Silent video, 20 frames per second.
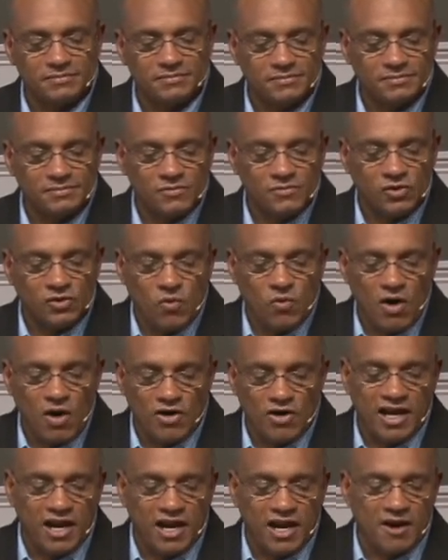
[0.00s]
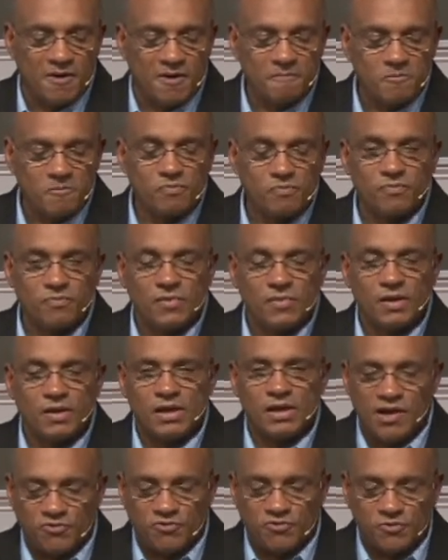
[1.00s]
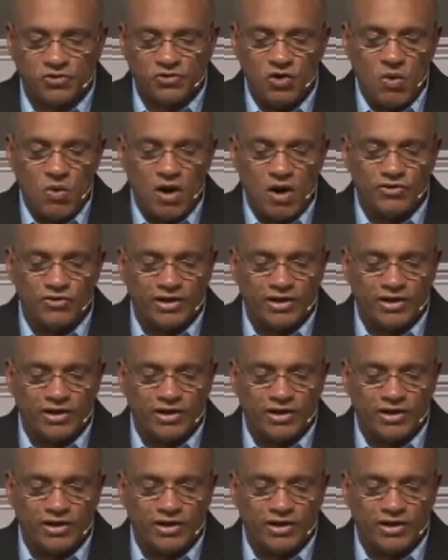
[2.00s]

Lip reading: The word here comes from two words.